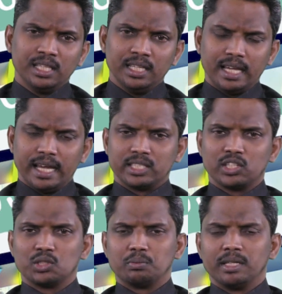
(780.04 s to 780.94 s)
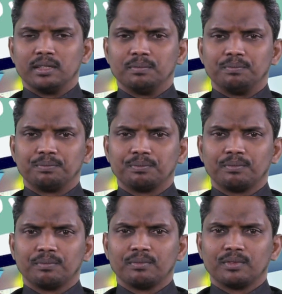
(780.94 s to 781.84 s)
the assessment,
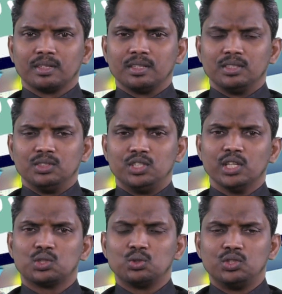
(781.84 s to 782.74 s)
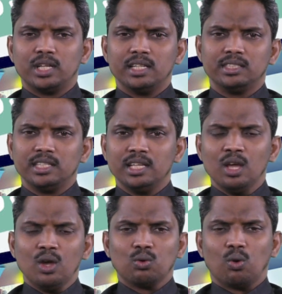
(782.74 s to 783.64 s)
just to judge
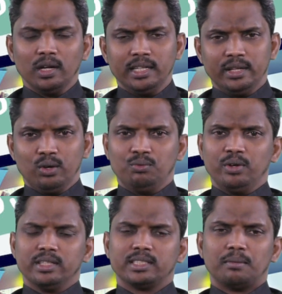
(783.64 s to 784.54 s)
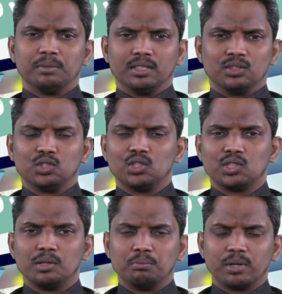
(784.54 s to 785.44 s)
the quality of something. This
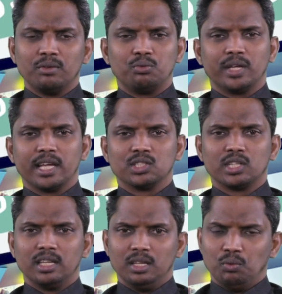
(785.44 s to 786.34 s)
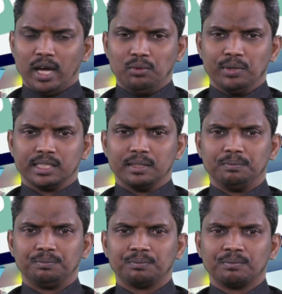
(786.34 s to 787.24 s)
is in brief we can say evaluation.
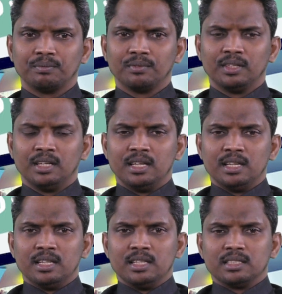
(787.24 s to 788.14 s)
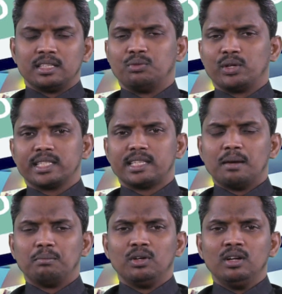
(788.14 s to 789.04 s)
Say for
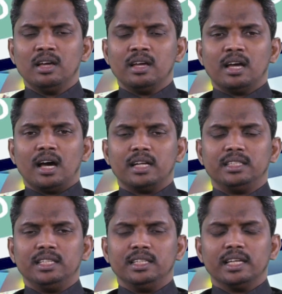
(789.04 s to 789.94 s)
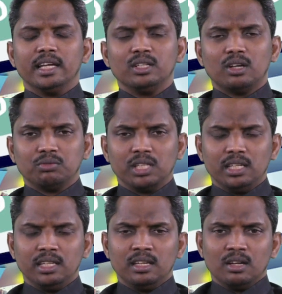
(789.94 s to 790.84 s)
example, at the end of
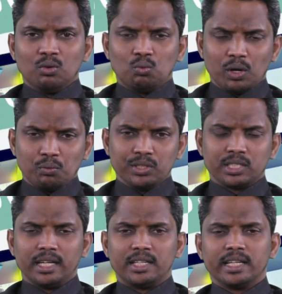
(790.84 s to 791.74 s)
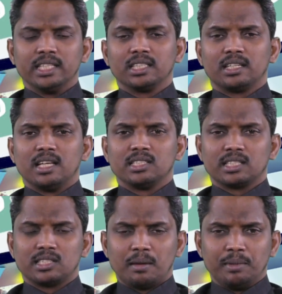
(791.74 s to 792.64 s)
the what we say 10th class
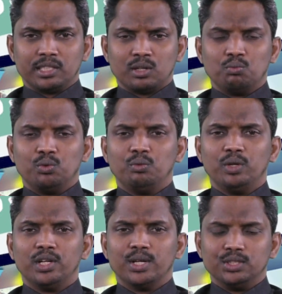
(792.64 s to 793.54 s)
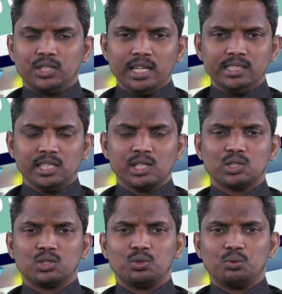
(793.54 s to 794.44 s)
examination, we will judge the
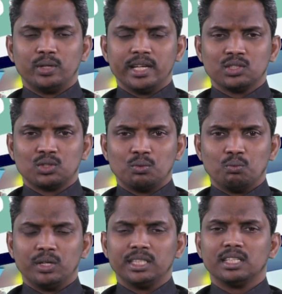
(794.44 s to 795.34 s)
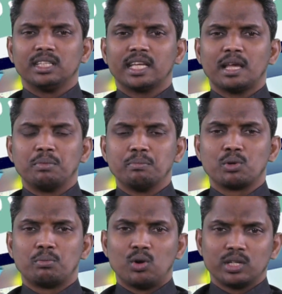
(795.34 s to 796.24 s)
students whether they can be
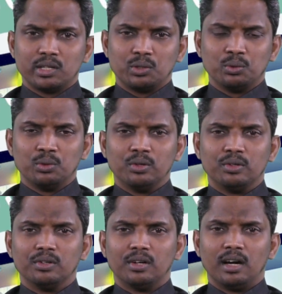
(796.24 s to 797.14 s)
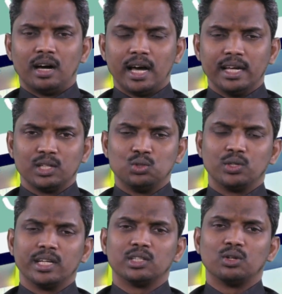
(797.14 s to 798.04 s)
promoted to higher
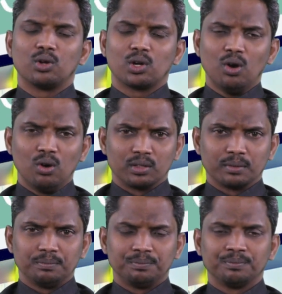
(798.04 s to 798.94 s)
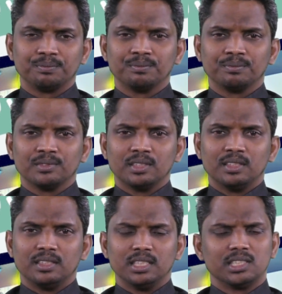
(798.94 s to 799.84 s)
education or not.
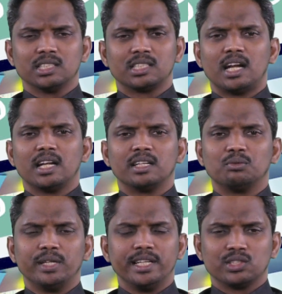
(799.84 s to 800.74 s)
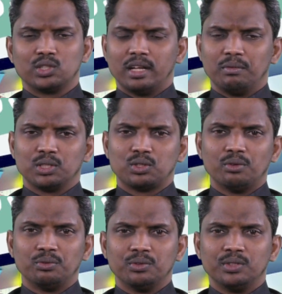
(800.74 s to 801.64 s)
This is done at various levels
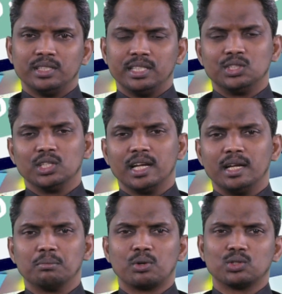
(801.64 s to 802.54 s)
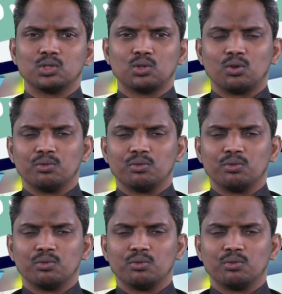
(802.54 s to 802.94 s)
of teaching learning process